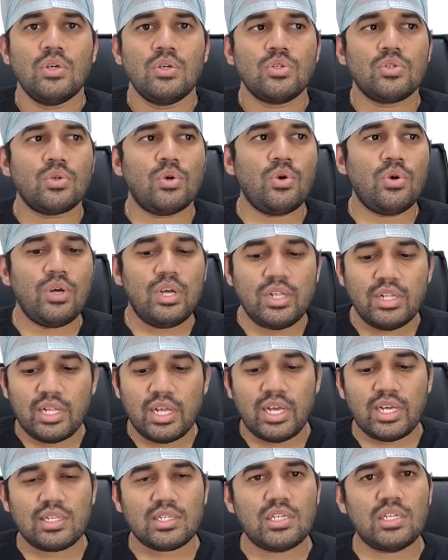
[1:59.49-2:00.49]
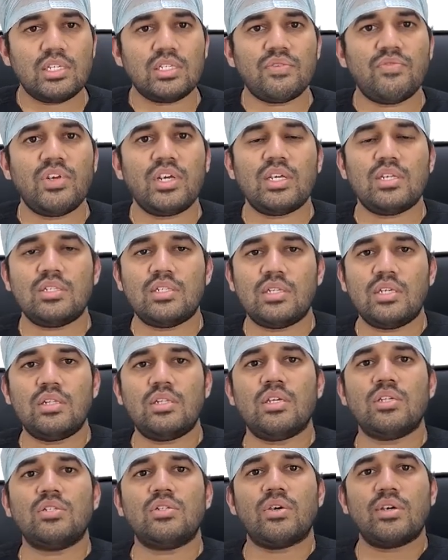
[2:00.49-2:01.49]
So in the X-rays, we can see
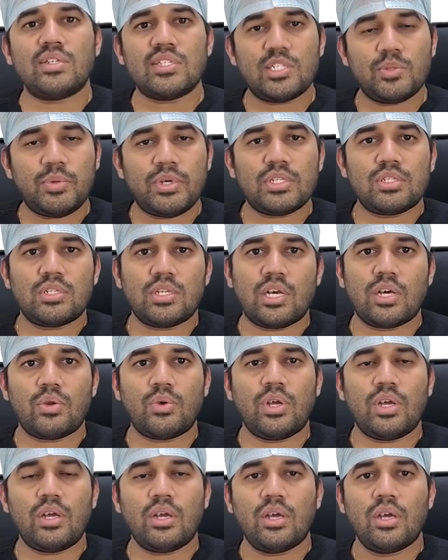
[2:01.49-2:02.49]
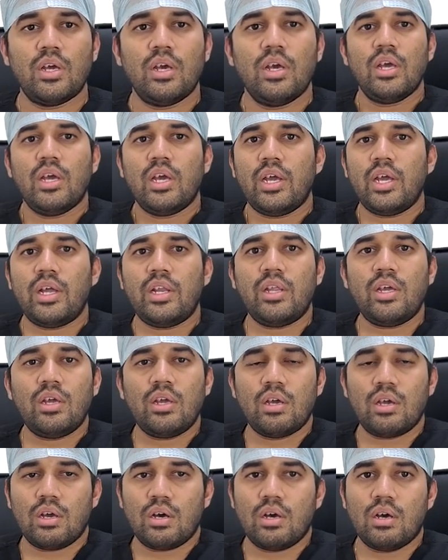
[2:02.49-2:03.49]
the joint space narrowing,
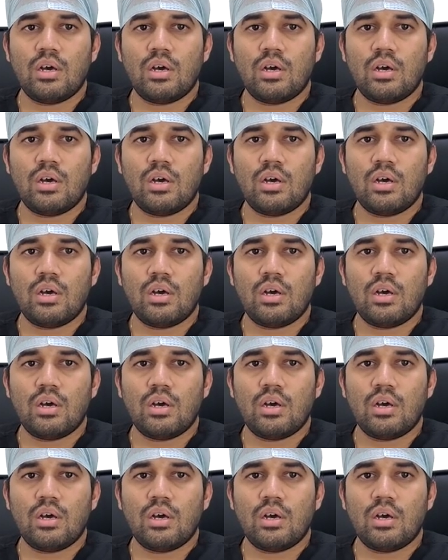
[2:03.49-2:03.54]
any